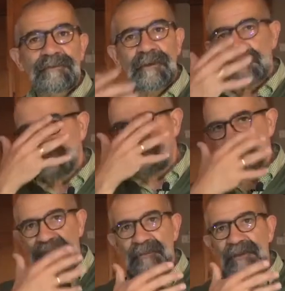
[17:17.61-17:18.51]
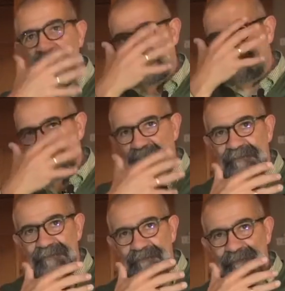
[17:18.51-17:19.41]
So it's just a blank
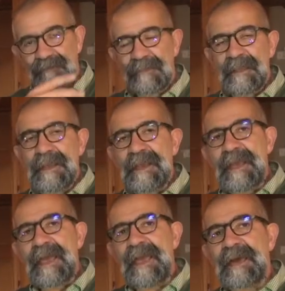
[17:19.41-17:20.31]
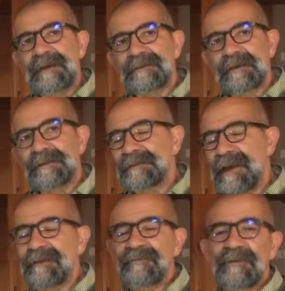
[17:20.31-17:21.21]
face. And
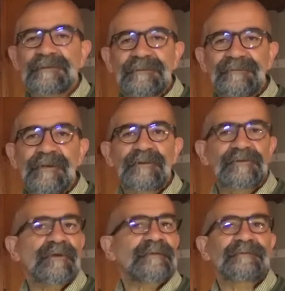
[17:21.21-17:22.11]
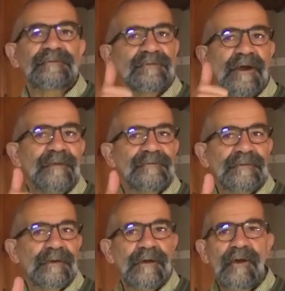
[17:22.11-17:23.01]
that, of course, is very stressful, drives
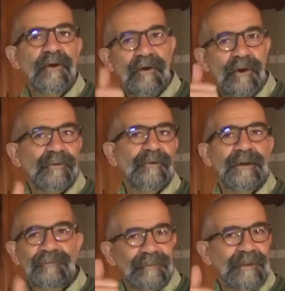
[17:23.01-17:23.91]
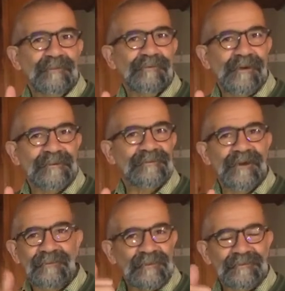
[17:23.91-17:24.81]
your heart rate, blood pressure
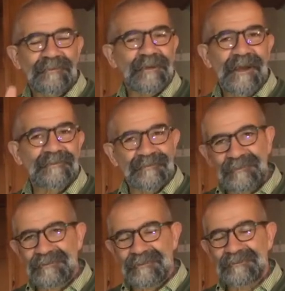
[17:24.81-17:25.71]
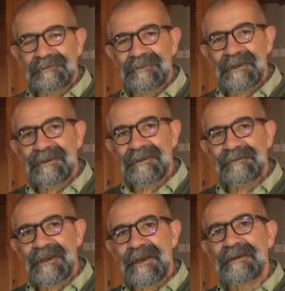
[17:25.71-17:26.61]
up. There's all kinds of research and data
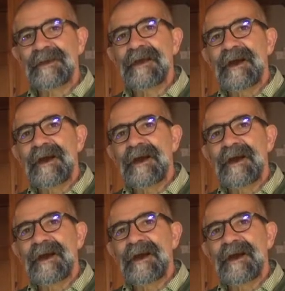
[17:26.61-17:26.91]
on that.